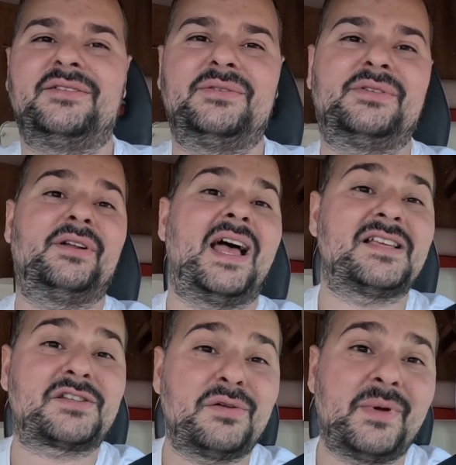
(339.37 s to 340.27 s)
you don't
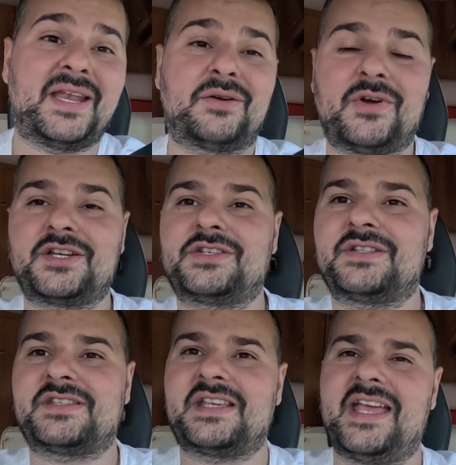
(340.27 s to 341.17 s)
ask too many questions.